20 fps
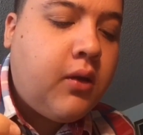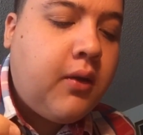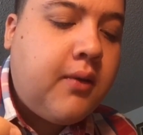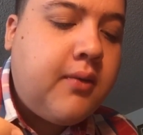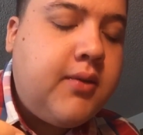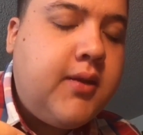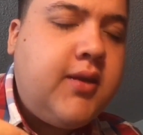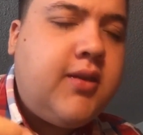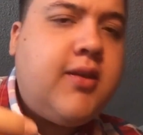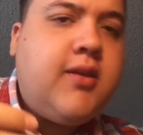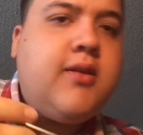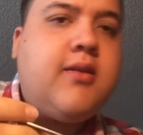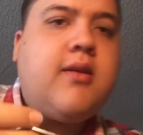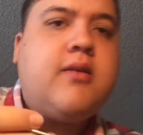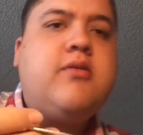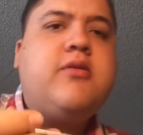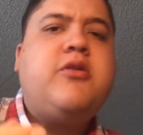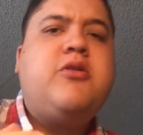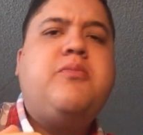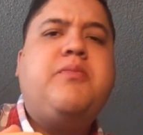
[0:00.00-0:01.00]
This is a
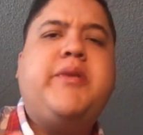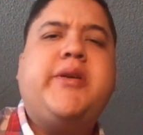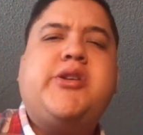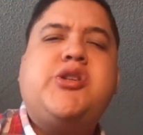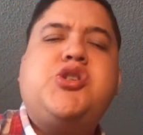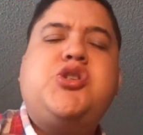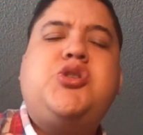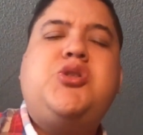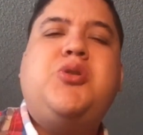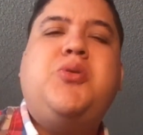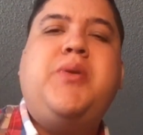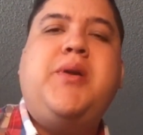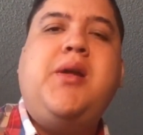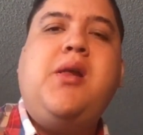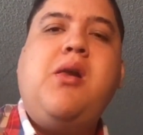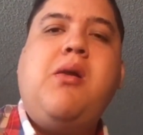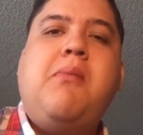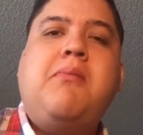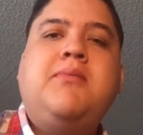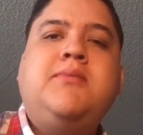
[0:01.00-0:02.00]
little bit chewy.
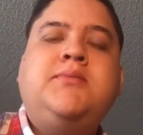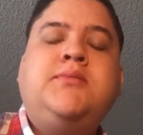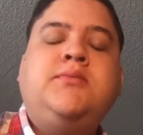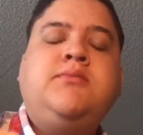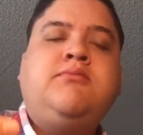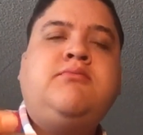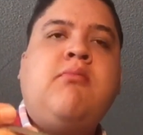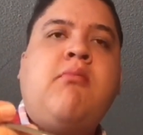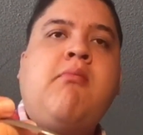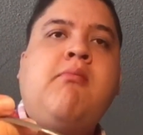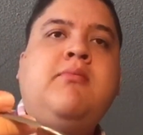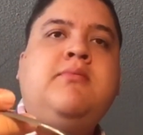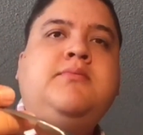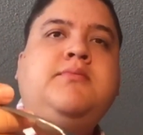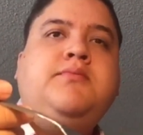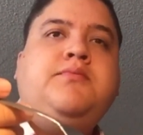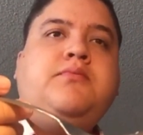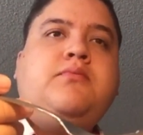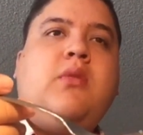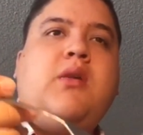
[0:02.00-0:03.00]

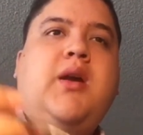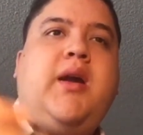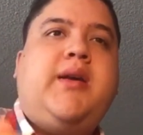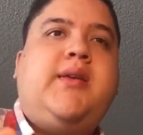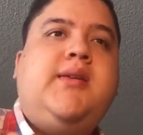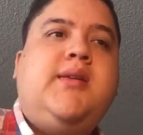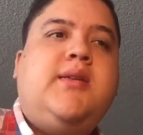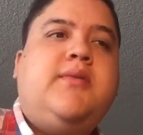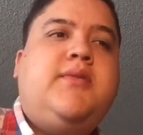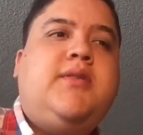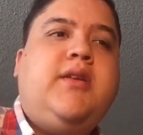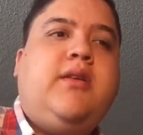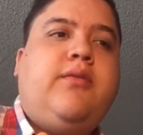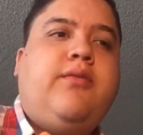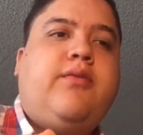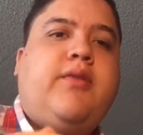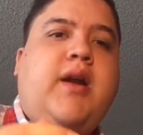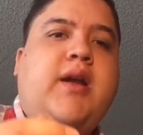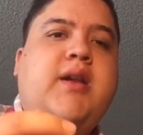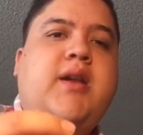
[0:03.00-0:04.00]
I can't really
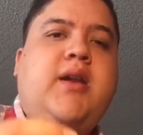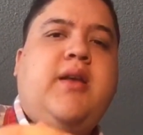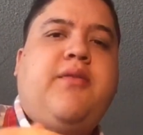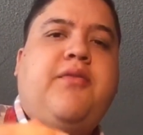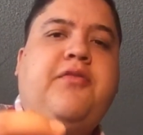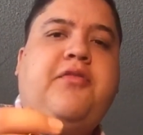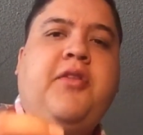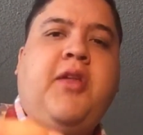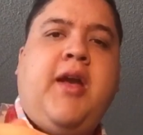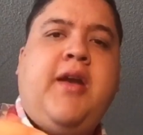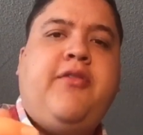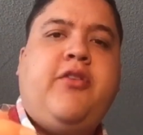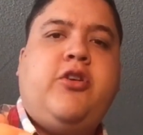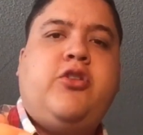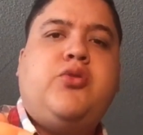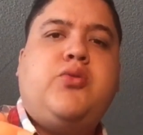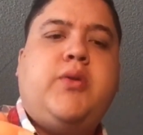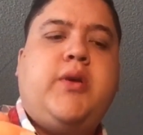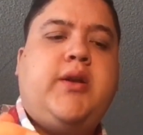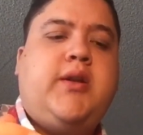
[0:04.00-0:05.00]
find any flavor
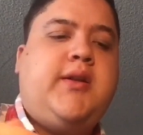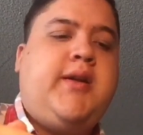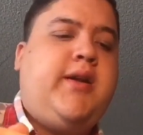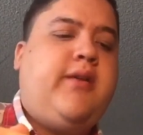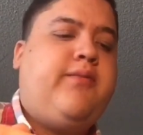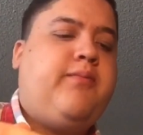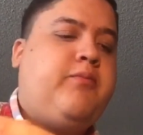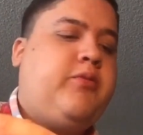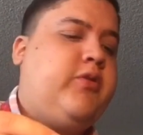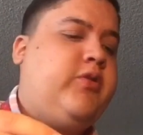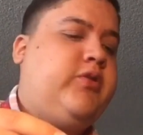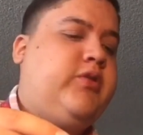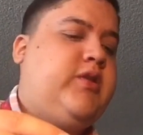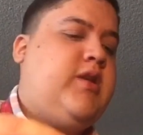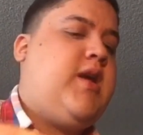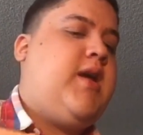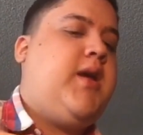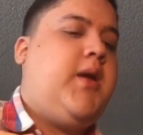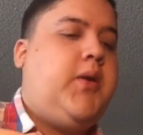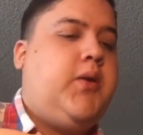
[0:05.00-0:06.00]
to it, like per
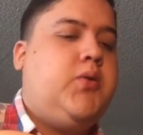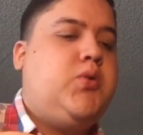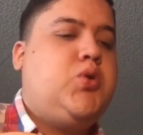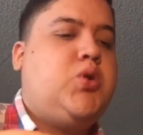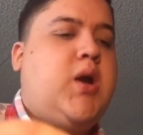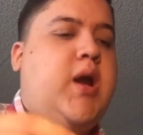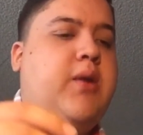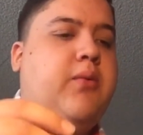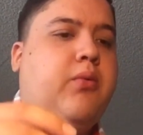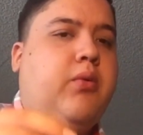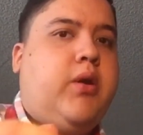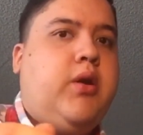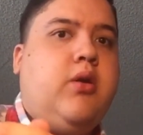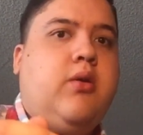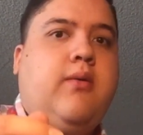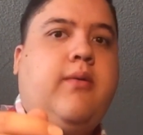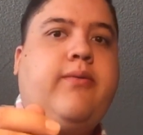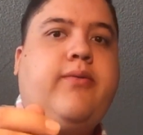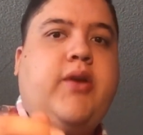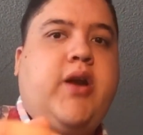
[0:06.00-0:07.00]
se. You try
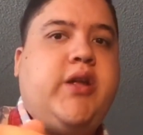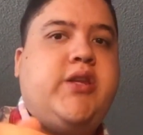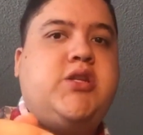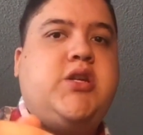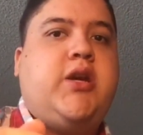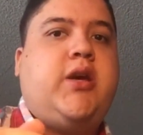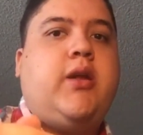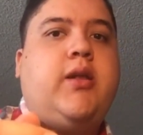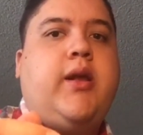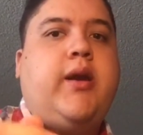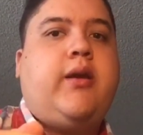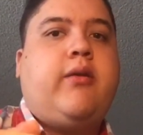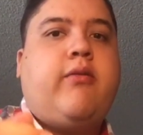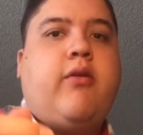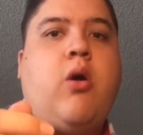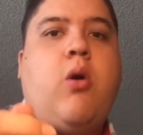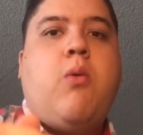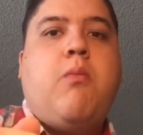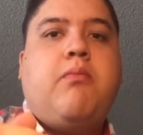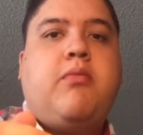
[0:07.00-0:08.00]
real fried chicken, like
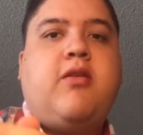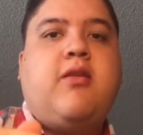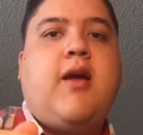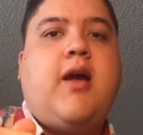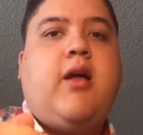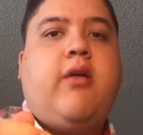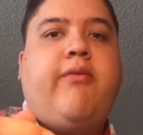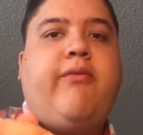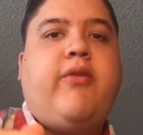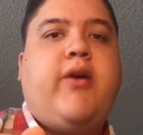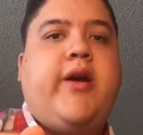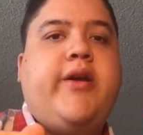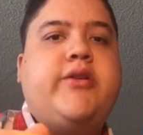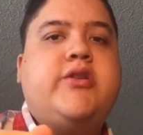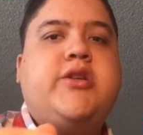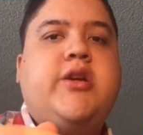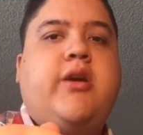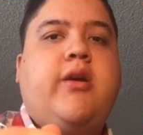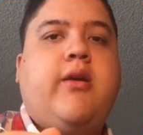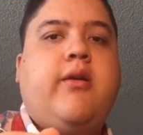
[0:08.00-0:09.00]
home style fried
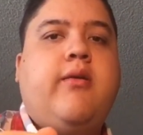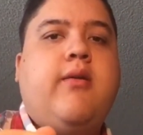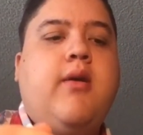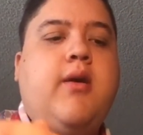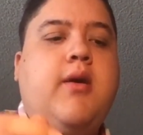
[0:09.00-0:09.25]
chicken,